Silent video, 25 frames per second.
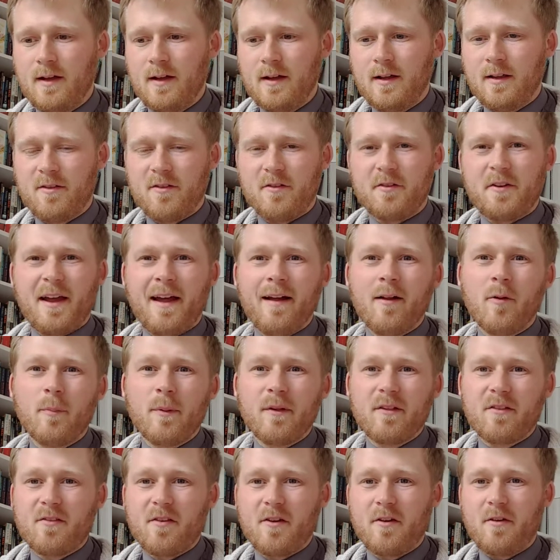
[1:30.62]
So to help
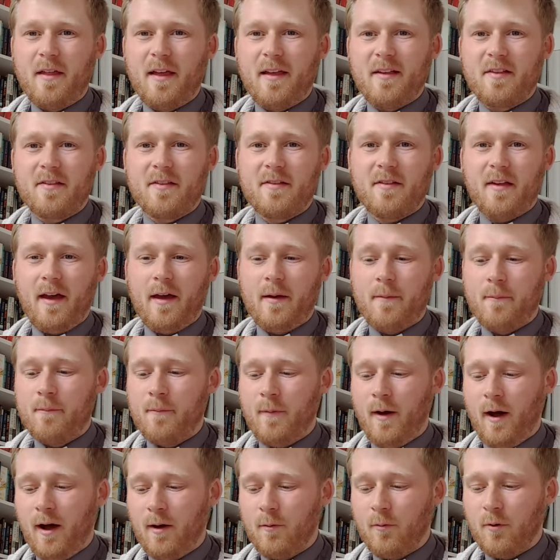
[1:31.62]
us do this, I
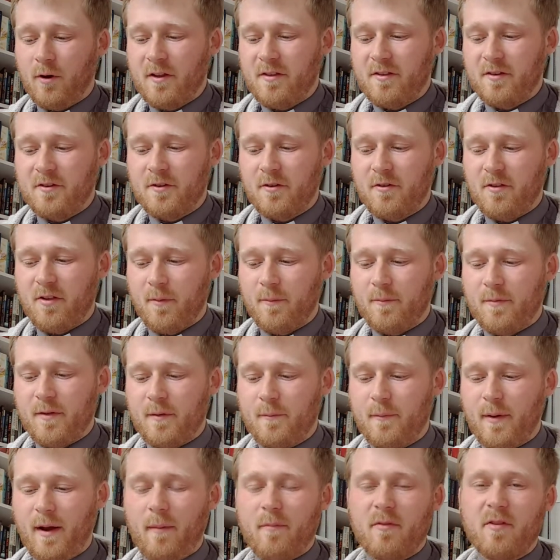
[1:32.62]
wanted to do
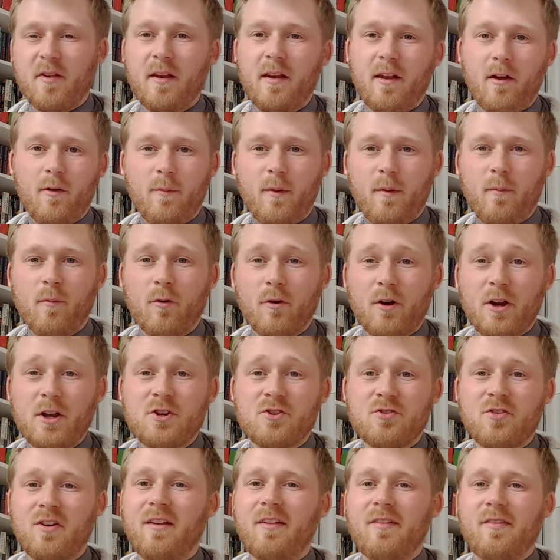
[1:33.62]
something perhaps a little bit more
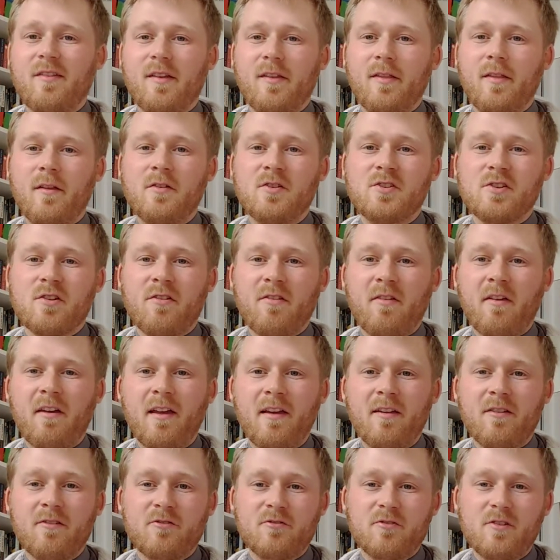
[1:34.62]
interesting than just a
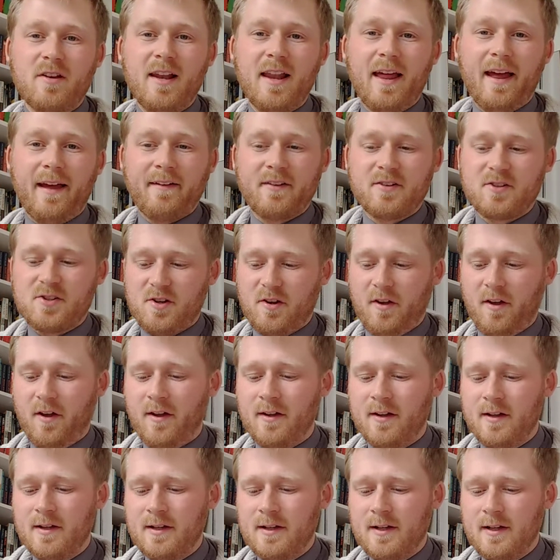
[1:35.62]
history
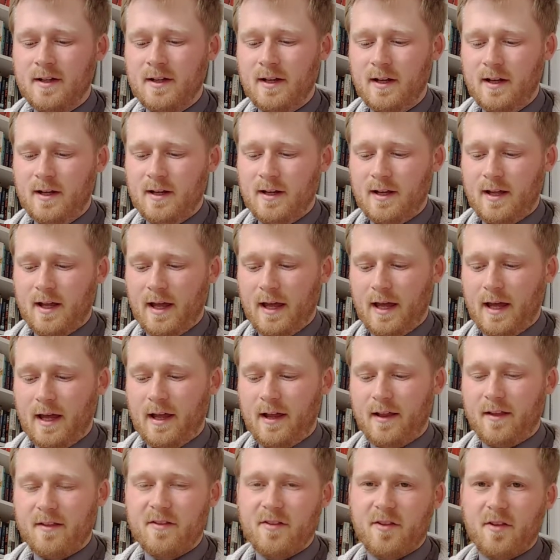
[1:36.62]
lecture.
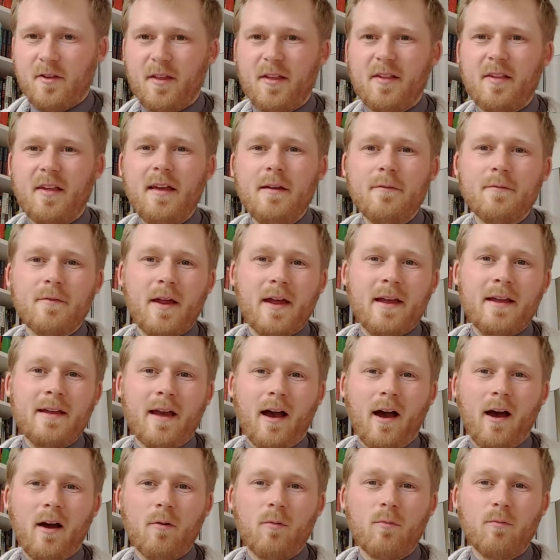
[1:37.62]
So this evening
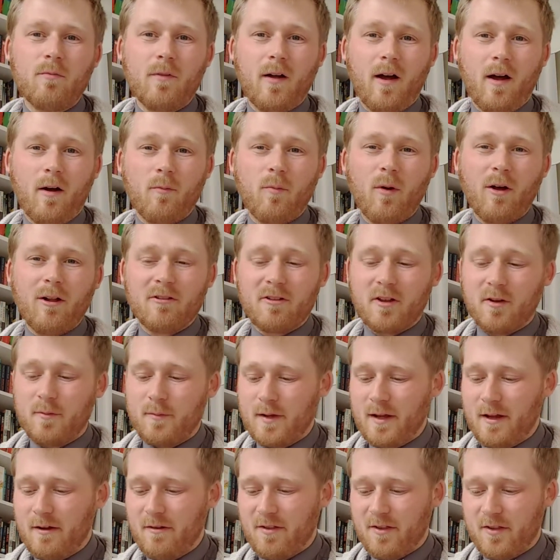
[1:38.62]
I welcome
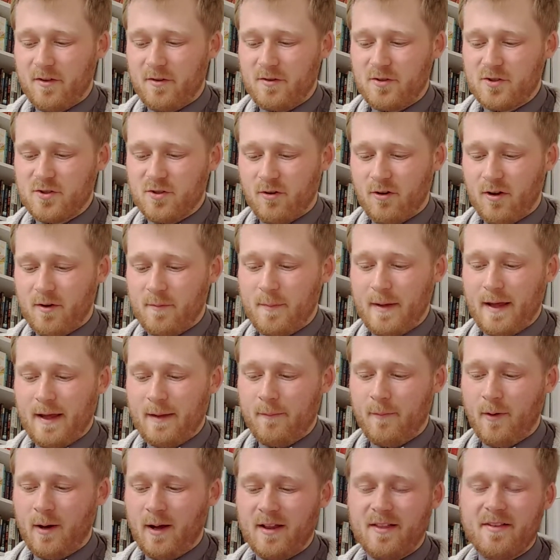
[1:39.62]
you to join me
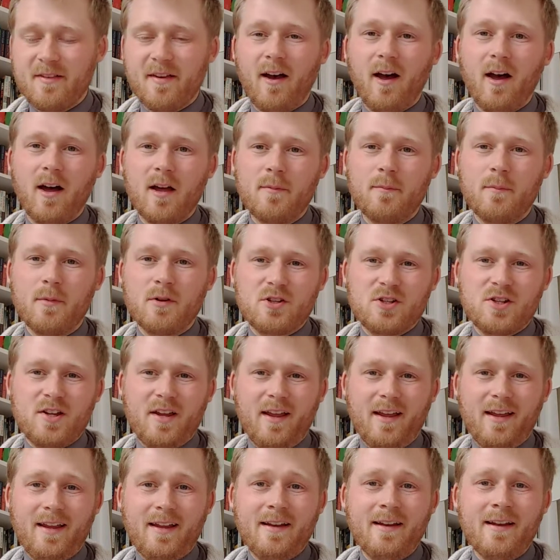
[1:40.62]
in my time
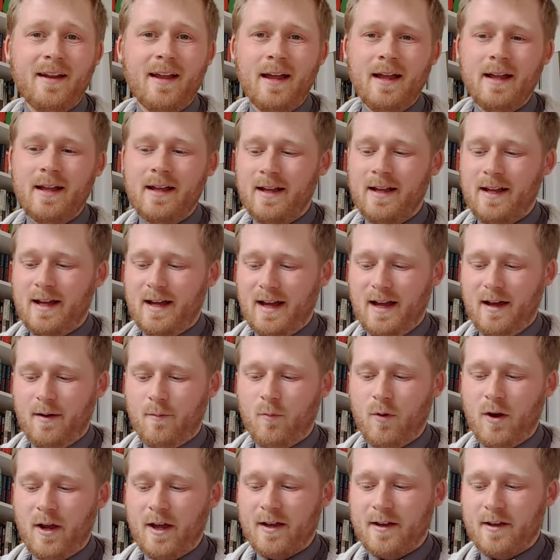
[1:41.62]
machine,
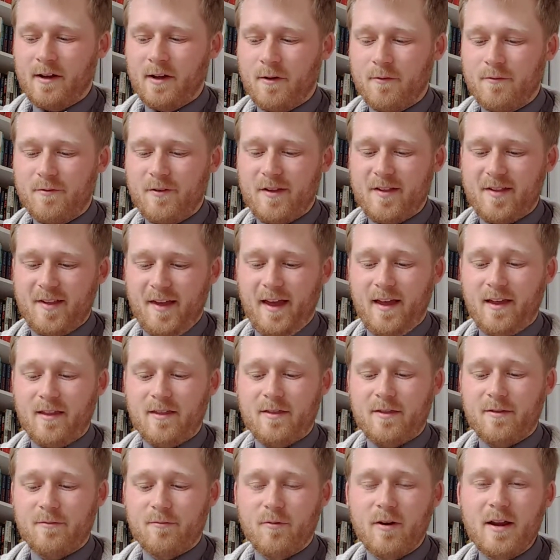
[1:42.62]
and we are going to visit
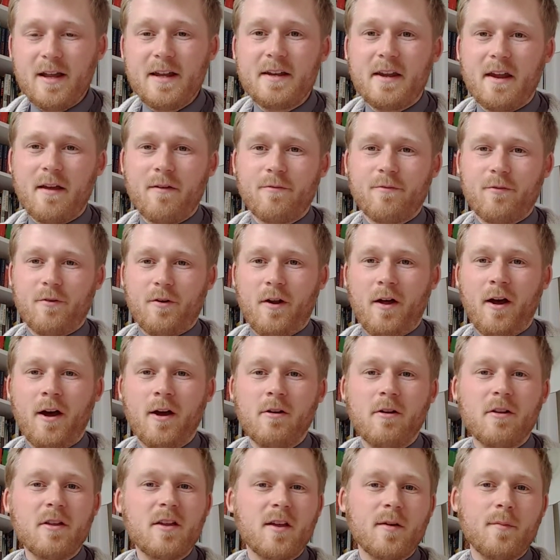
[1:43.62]
3 different
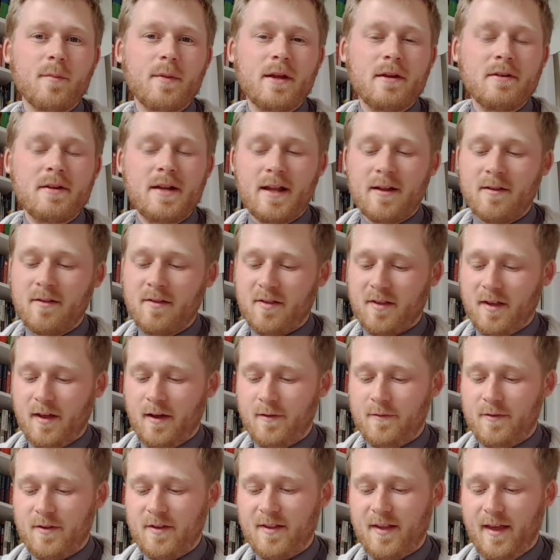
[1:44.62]
Holy Communion
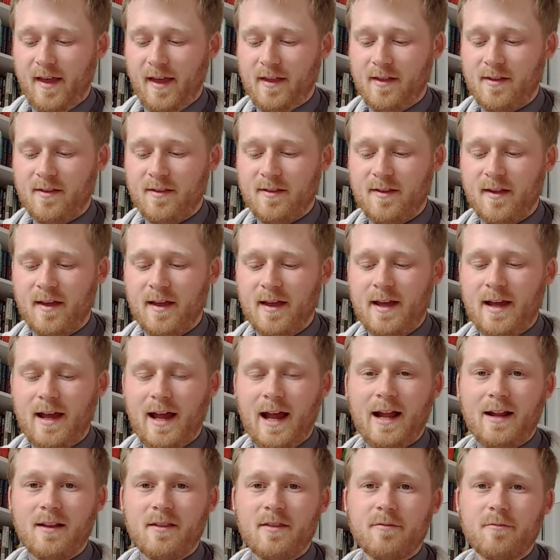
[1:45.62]
services
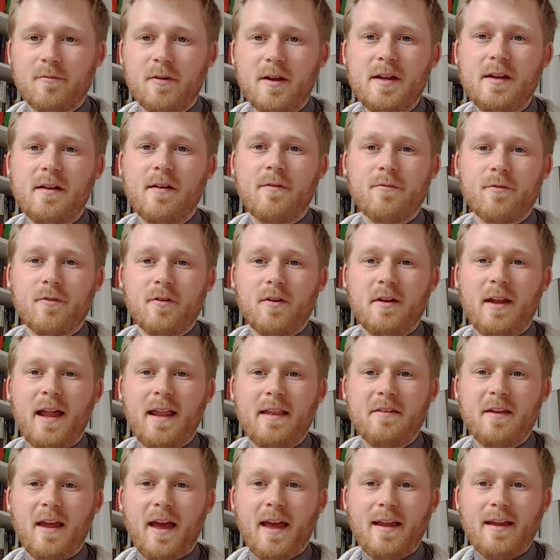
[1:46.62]
at 3 different
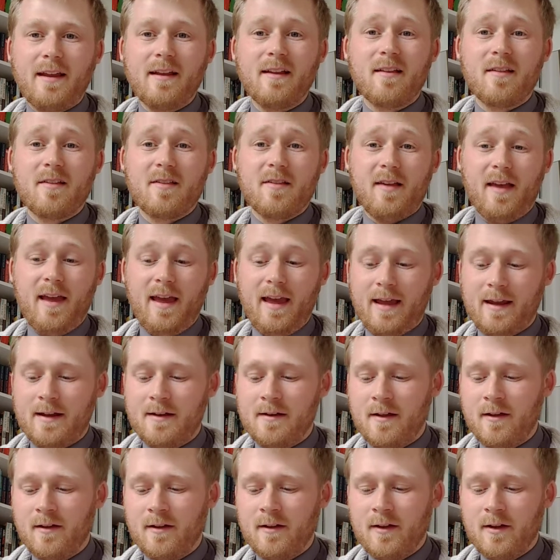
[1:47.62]
dates
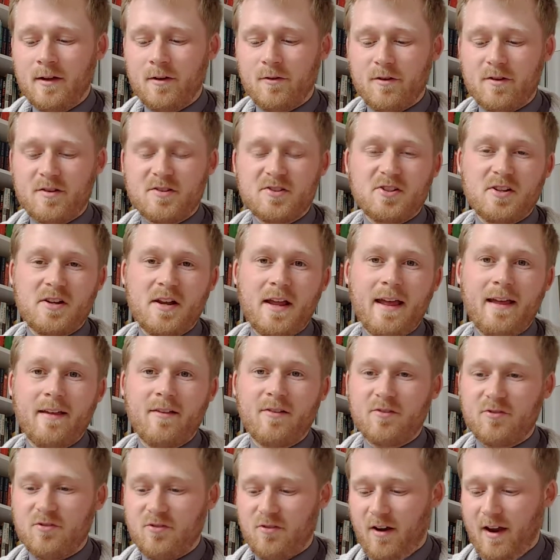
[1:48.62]
in Christian
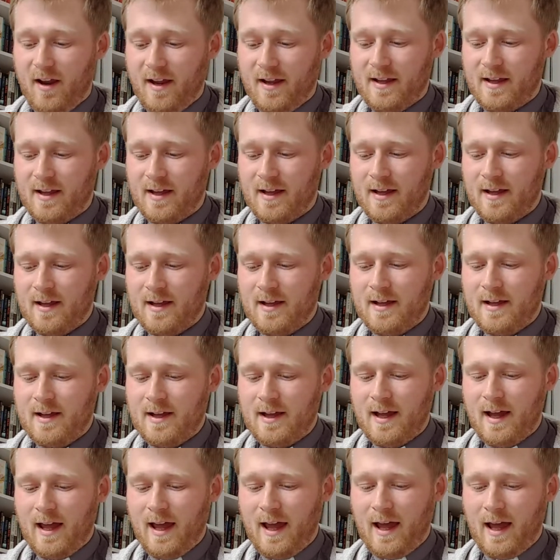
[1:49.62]
history.
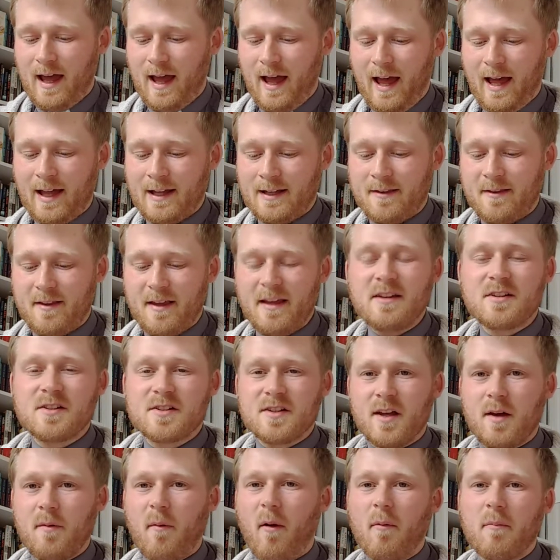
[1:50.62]
And each
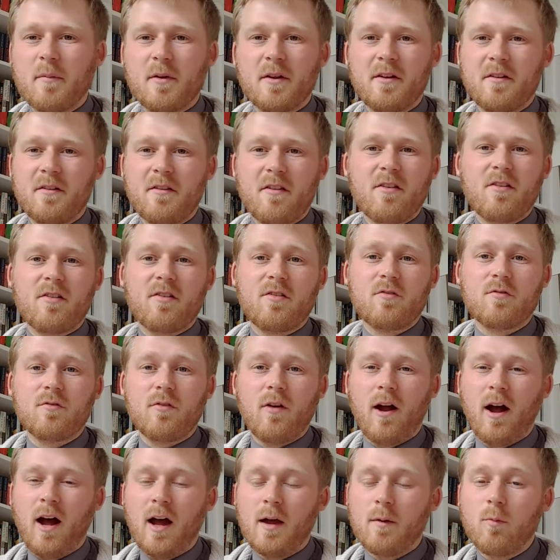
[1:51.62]
time I'm going to
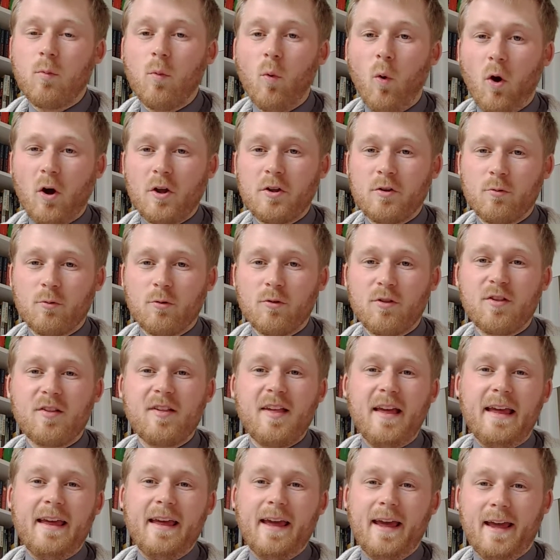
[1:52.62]
describe what you're
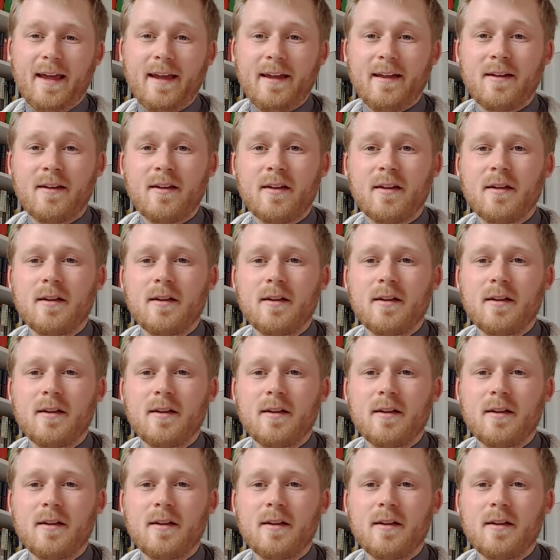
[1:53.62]
seeing.